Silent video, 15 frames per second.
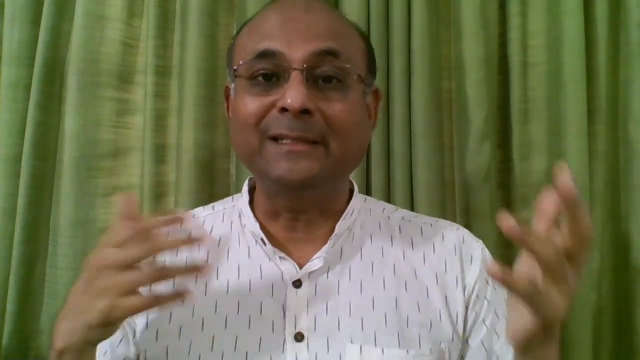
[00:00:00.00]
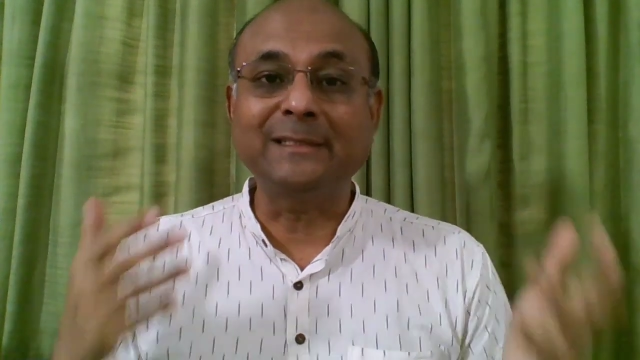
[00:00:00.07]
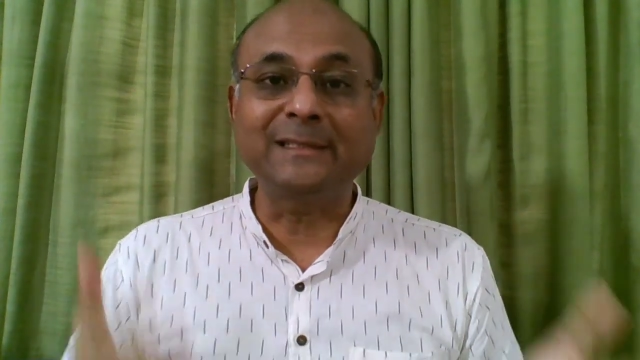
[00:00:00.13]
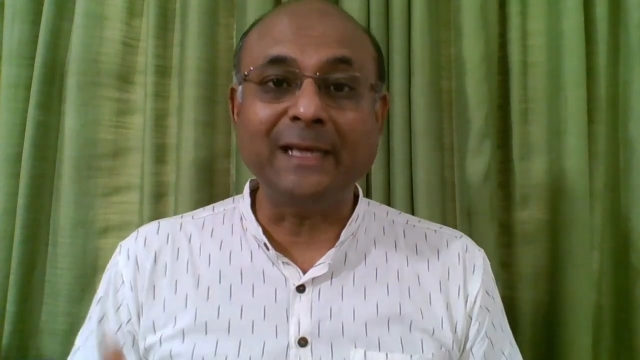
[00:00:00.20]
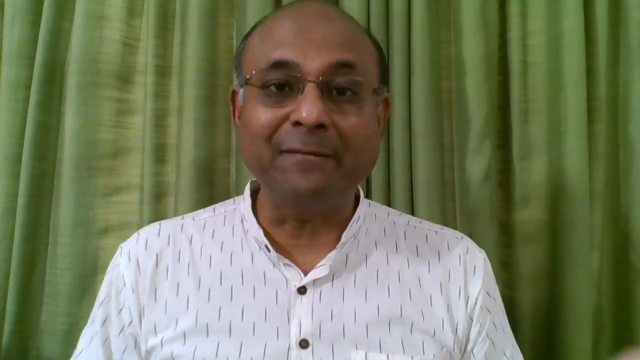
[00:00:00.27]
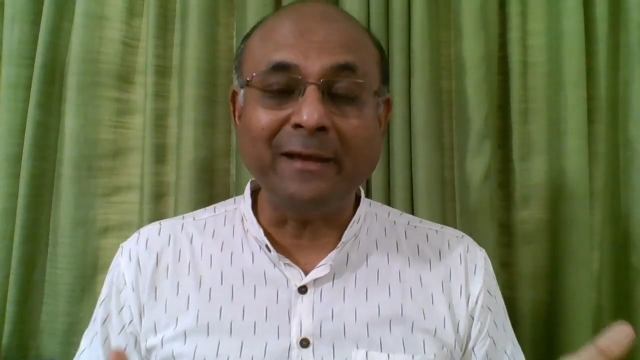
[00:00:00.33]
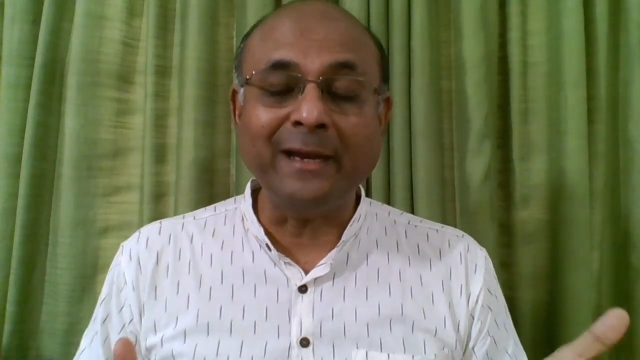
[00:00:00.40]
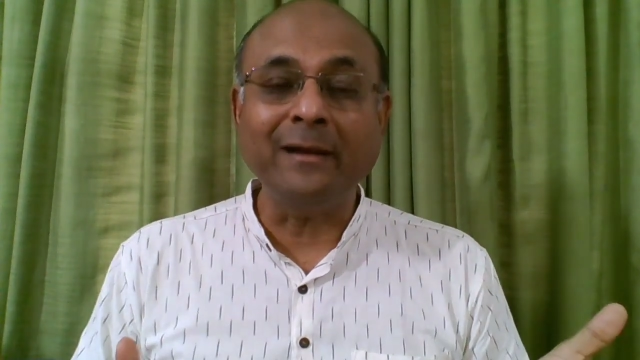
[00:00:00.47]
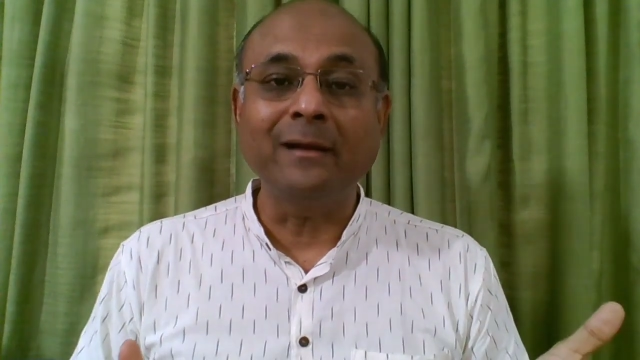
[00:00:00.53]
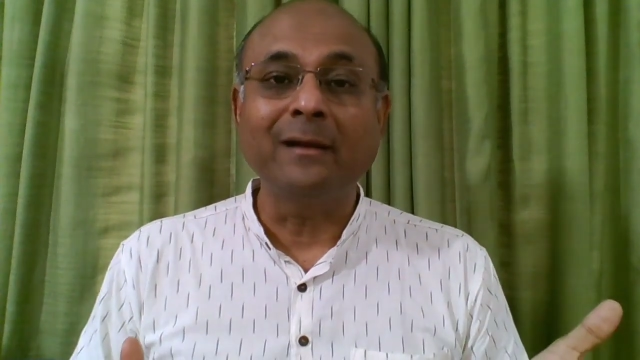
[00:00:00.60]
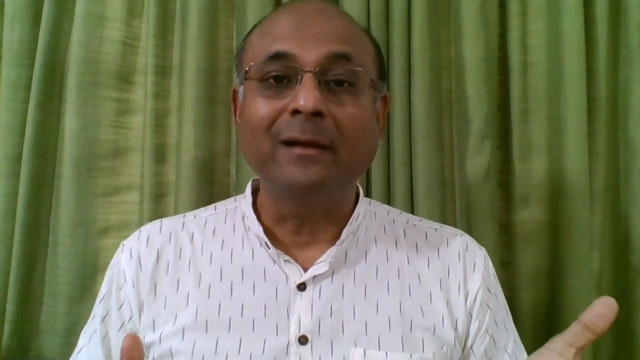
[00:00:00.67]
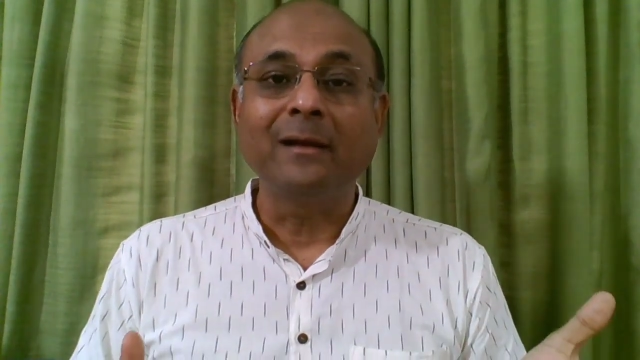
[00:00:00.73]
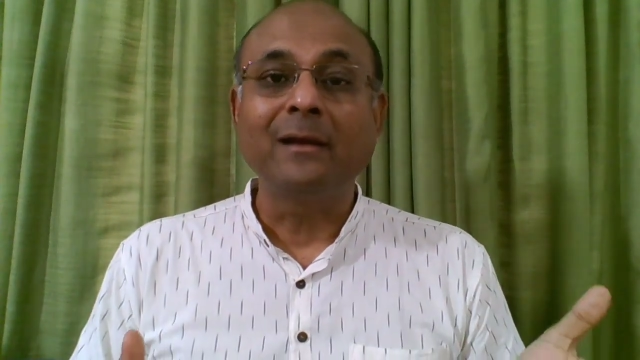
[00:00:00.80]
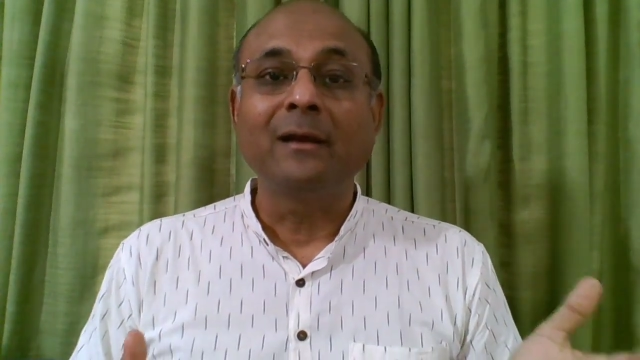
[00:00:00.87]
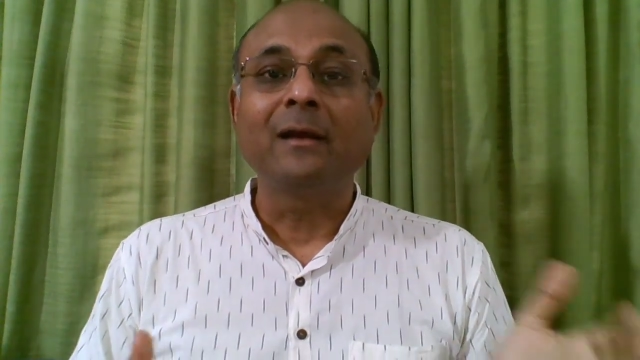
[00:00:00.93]
7,
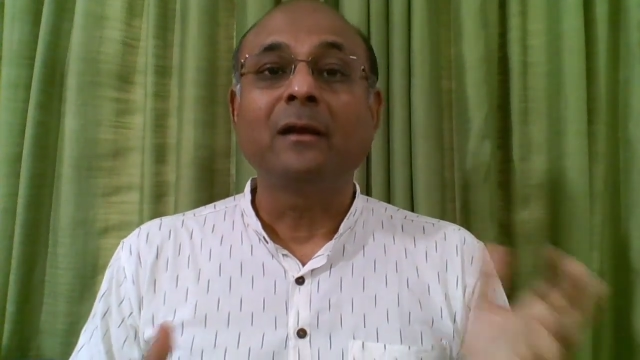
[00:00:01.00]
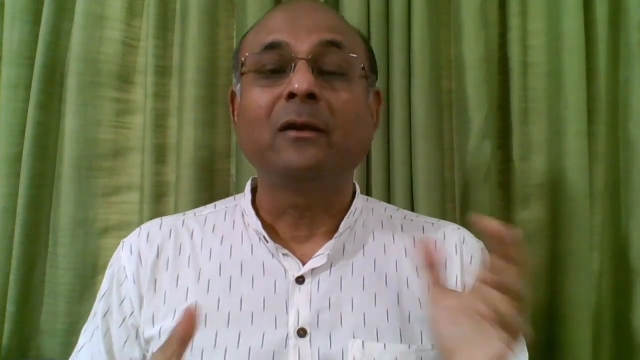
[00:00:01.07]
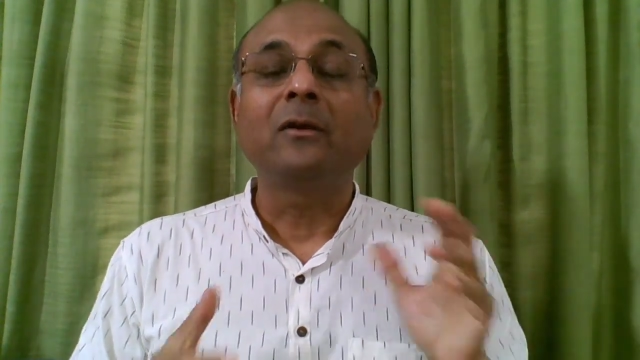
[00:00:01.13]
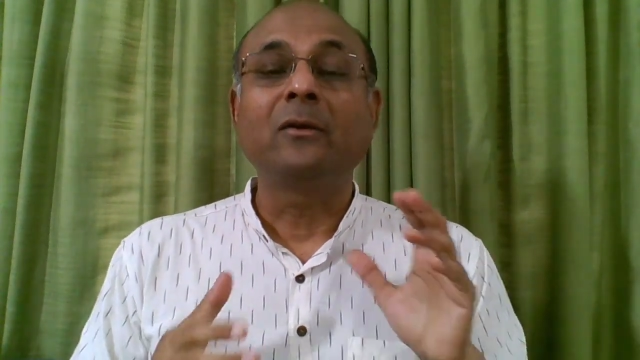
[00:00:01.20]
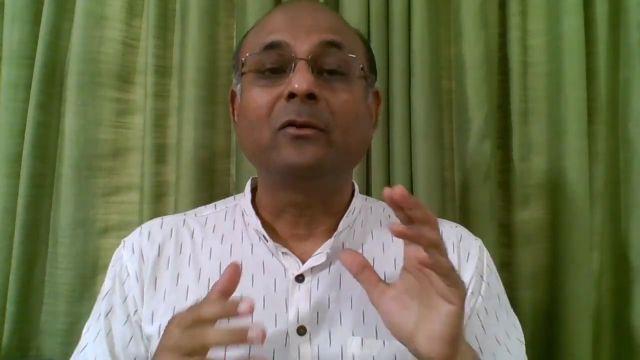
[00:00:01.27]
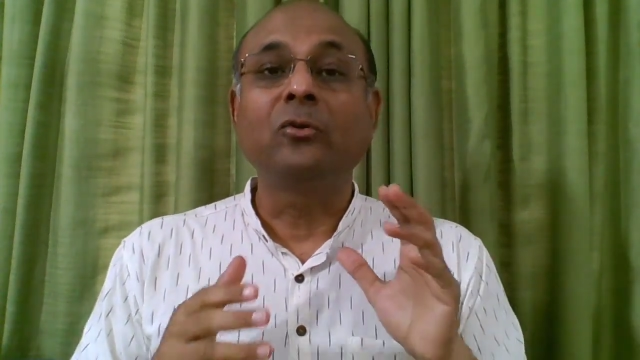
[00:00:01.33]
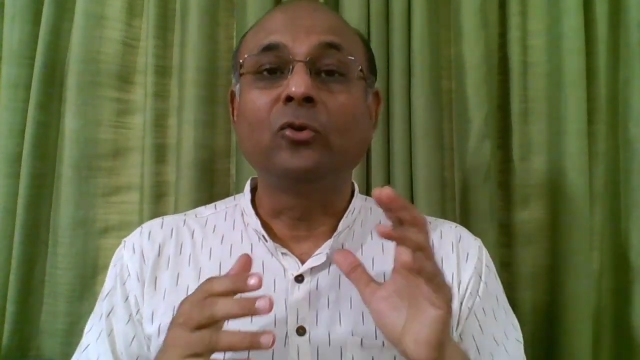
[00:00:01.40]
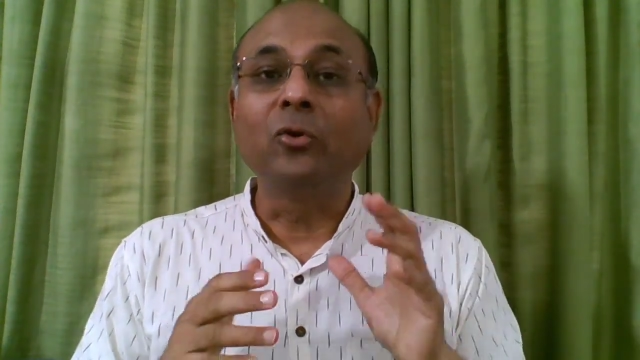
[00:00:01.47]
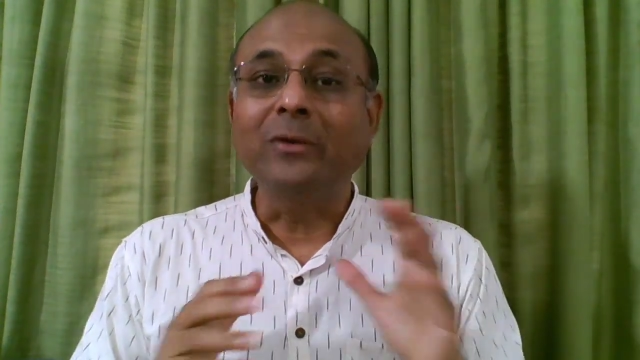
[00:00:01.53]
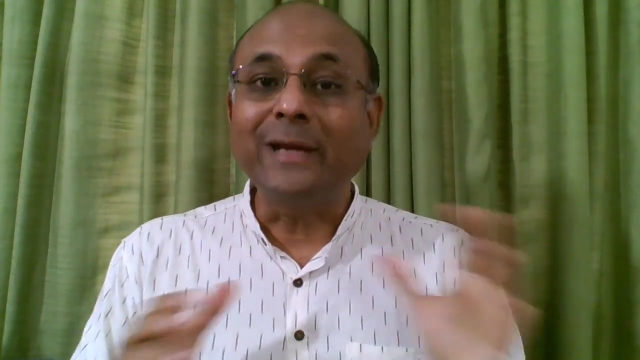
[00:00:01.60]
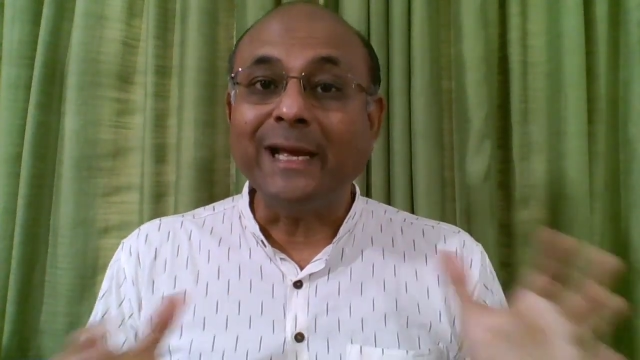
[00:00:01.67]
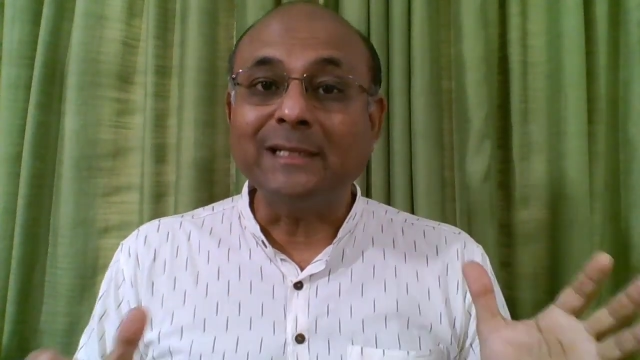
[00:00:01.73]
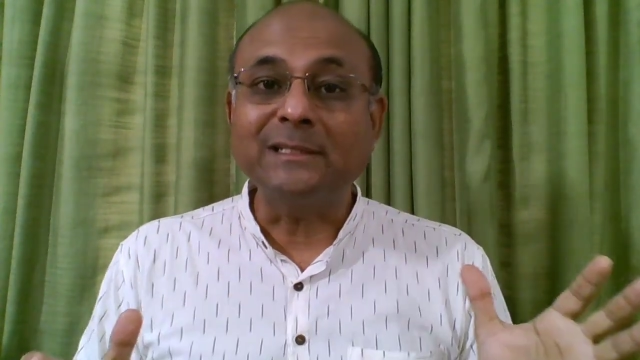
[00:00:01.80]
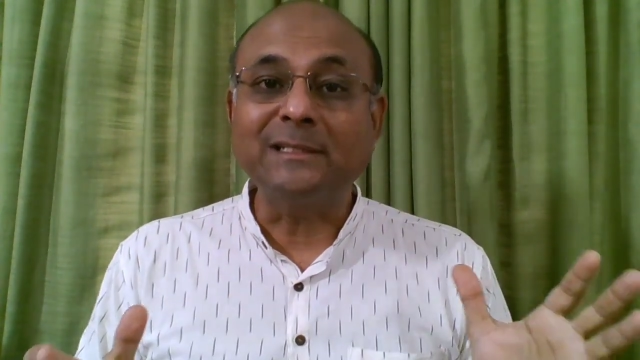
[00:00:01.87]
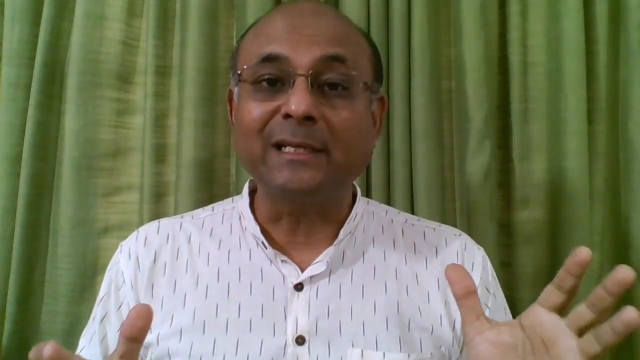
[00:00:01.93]
don't
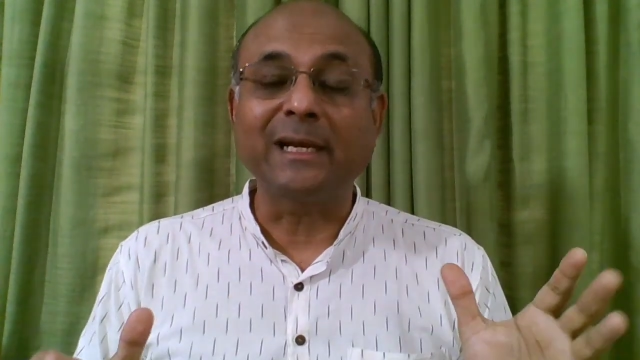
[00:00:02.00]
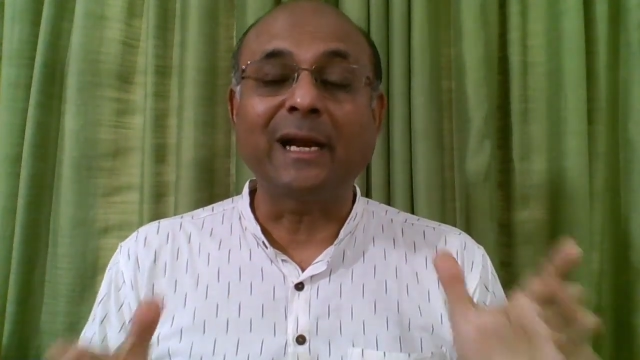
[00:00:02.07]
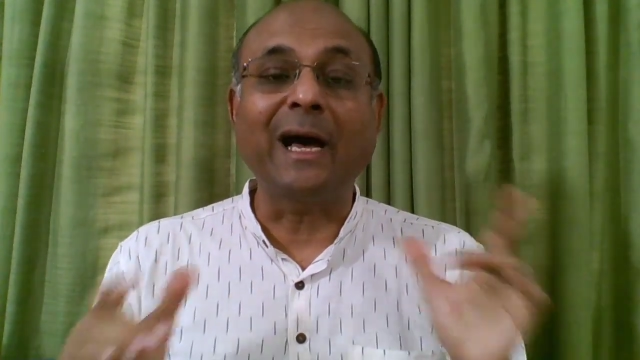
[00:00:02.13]
answer.